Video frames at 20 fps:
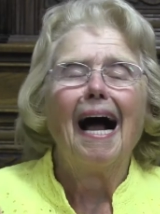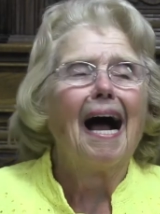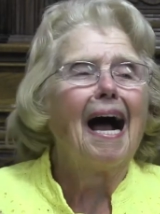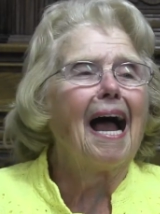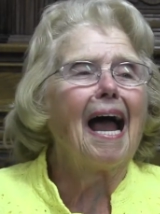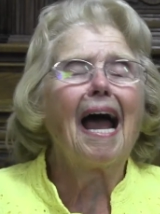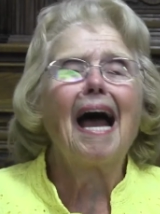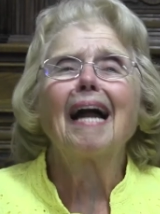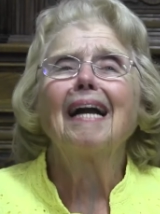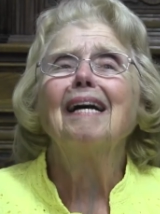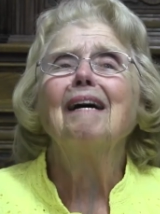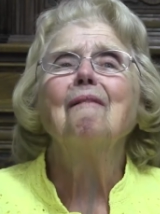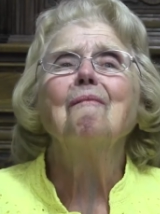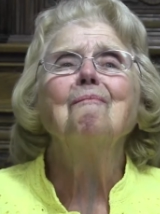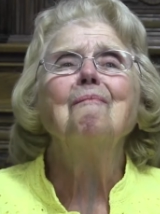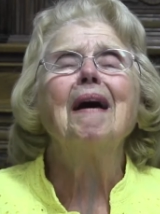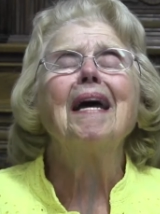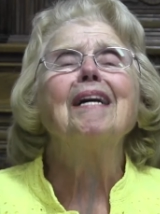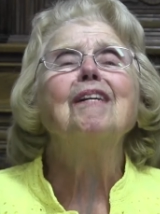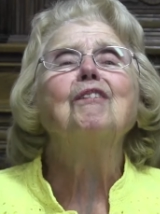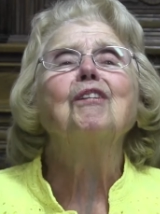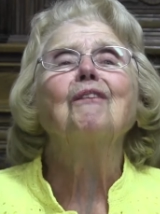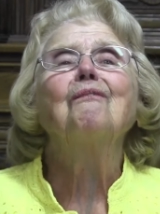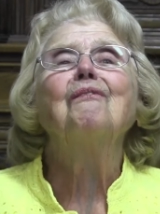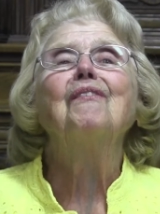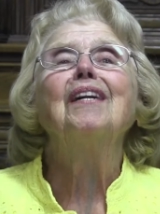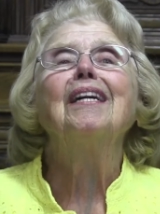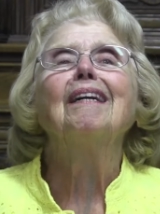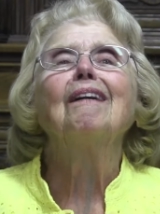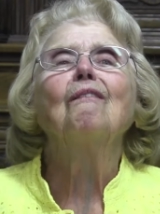And it made you
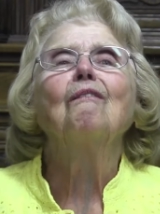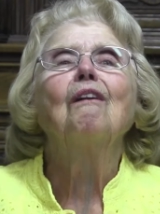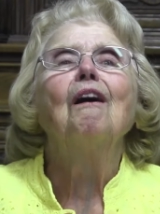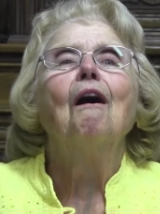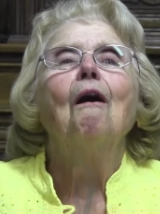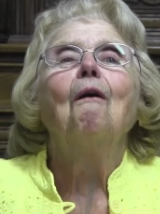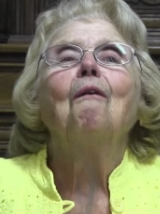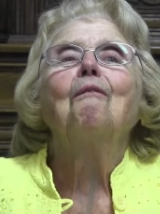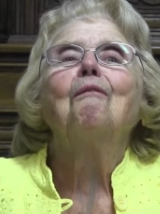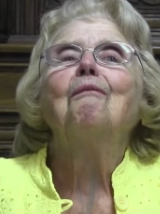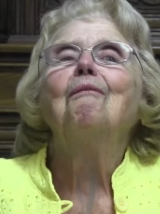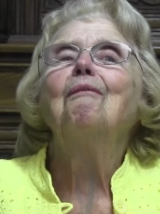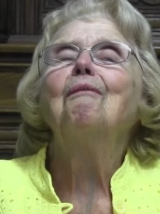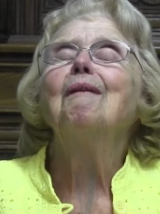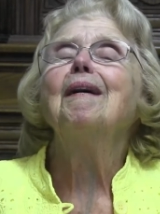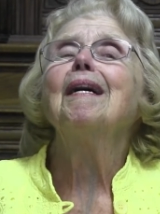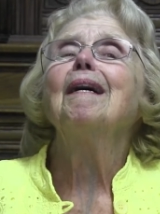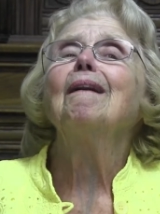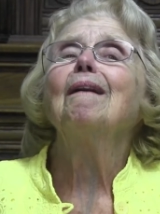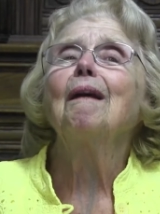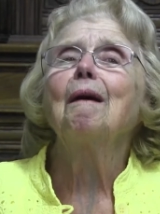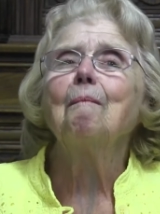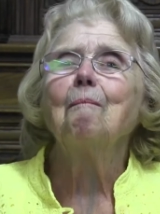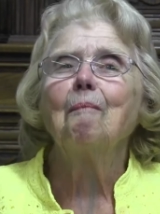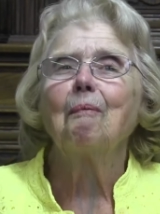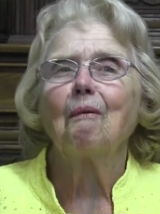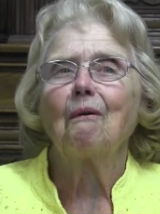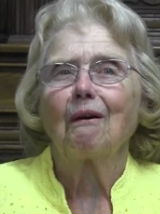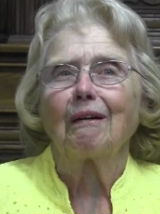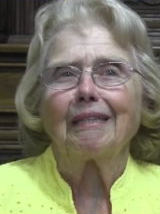feel real
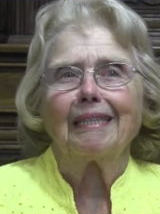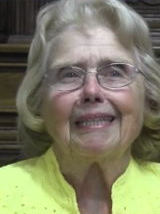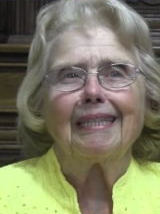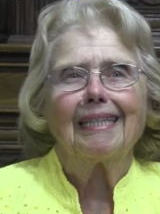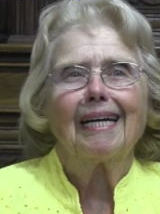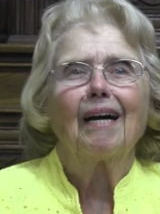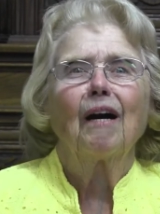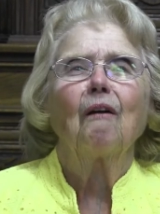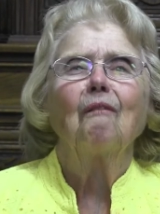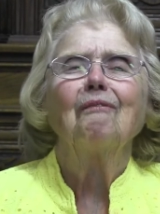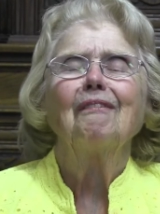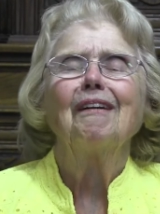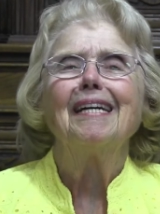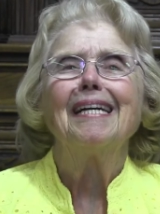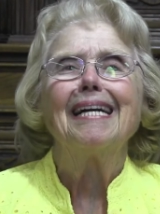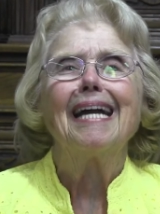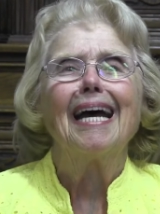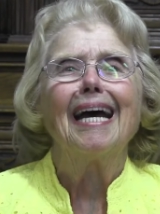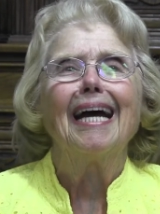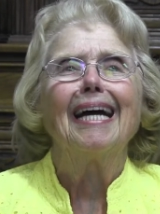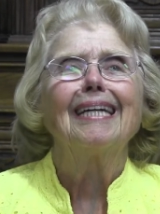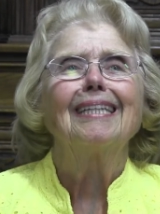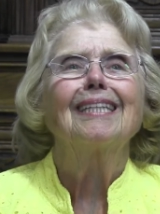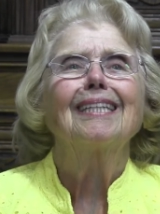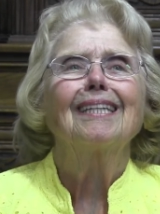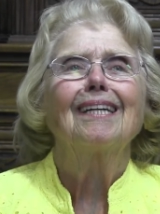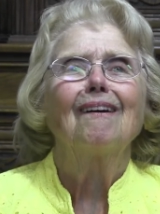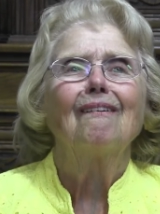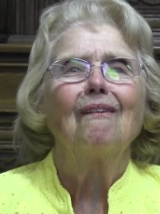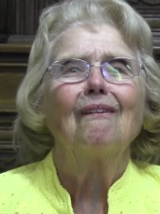important every day
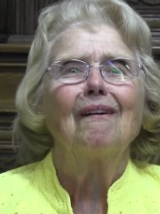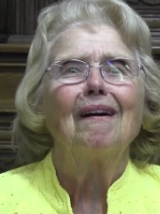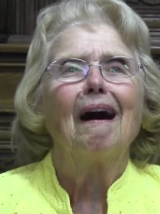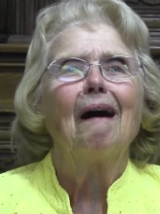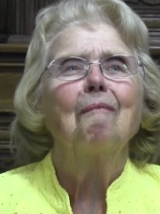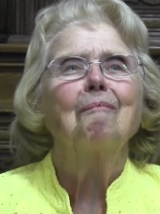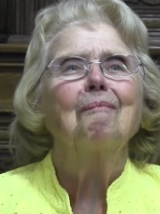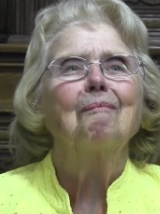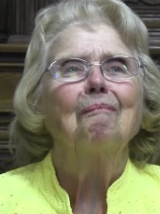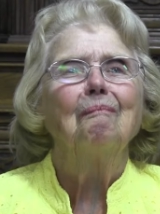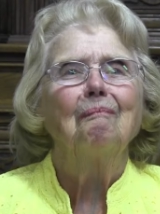to go up.